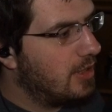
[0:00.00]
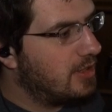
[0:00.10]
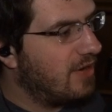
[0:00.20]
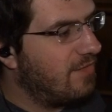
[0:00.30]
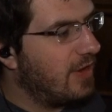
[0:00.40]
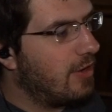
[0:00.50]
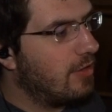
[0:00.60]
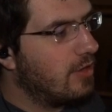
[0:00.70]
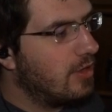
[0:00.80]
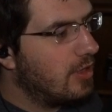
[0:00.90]
So I figured,
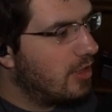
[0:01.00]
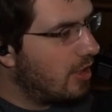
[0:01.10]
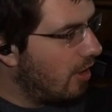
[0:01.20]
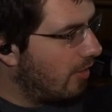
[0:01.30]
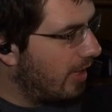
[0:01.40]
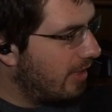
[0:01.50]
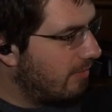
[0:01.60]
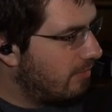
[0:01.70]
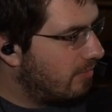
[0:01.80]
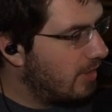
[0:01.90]
you know what?
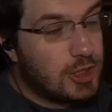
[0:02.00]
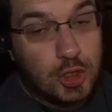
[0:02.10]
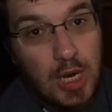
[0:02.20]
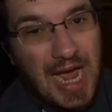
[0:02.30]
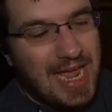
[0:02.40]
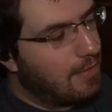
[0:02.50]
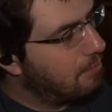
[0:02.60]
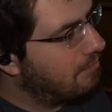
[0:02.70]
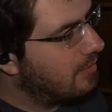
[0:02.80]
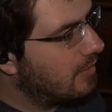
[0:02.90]
Let's try
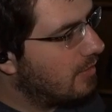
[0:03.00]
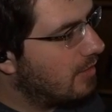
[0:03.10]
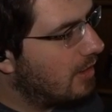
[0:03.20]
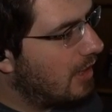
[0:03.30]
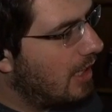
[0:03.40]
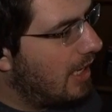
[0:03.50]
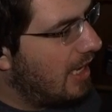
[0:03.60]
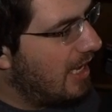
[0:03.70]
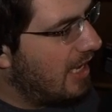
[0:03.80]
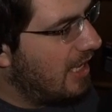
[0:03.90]

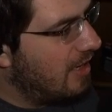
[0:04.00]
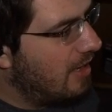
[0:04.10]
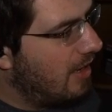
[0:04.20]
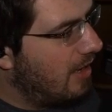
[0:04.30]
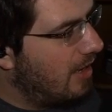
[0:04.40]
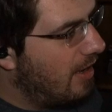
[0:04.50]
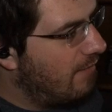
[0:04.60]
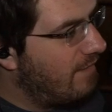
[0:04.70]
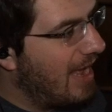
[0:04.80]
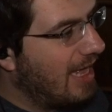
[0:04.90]
it in a
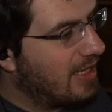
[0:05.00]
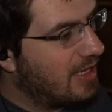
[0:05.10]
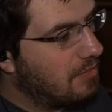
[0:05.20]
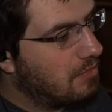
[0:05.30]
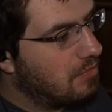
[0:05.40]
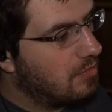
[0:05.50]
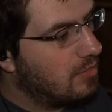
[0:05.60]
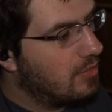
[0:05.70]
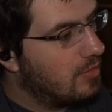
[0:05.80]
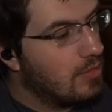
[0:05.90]
valley.
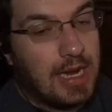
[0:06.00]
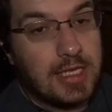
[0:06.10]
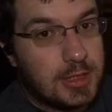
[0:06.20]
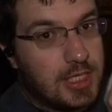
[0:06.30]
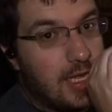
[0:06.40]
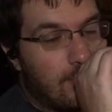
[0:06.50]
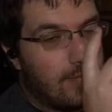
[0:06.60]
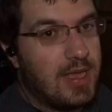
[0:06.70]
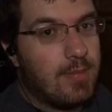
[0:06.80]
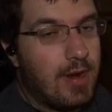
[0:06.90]
Now let's keep
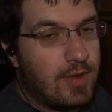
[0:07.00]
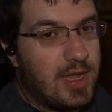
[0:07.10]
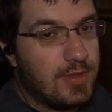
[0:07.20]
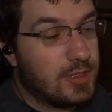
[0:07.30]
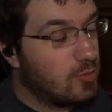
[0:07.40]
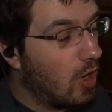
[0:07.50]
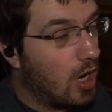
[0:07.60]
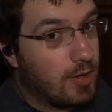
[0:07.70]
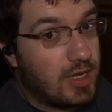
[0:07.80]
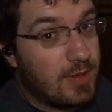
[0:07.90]
keep my we keeping this raw.
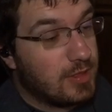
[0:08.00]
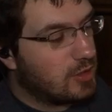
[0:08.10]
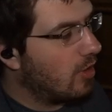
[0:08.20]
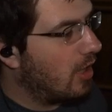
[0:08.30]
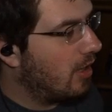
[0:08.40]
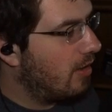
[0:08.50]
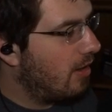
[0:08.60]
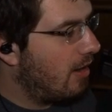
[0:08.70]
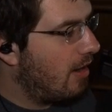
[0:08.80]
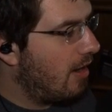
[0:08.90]
keeping this raw
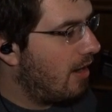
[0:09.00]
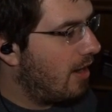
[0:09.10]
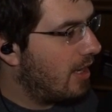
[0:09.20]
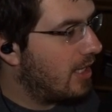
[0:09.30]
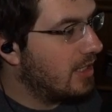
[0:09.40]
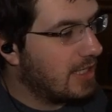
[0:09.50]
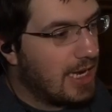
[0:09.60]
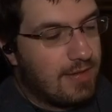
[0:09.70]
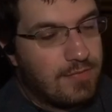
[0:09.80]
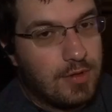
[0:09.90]
because I
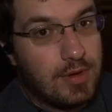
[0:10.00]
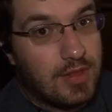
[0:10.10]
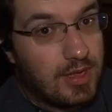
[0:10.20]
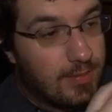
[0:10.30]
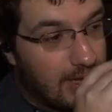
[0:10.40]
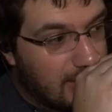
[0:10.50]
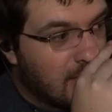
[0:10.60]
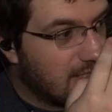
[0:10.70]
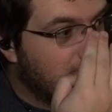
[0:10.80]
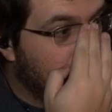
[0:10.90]
have known nothing about
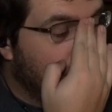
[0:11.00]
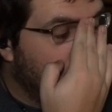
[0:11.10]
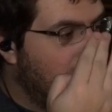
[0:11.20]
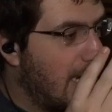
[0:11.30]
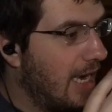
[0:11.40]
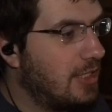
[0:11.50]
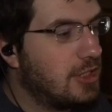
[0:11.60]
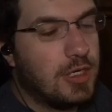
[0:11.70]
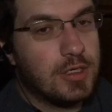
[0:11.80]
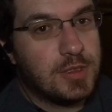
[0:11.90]
this. I
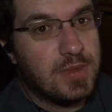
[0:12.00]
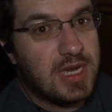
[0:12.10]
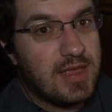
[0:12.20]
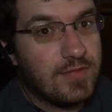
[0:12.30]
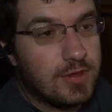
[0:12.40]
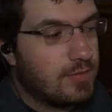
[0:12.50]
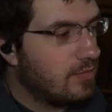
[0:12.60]
just know it's medieval,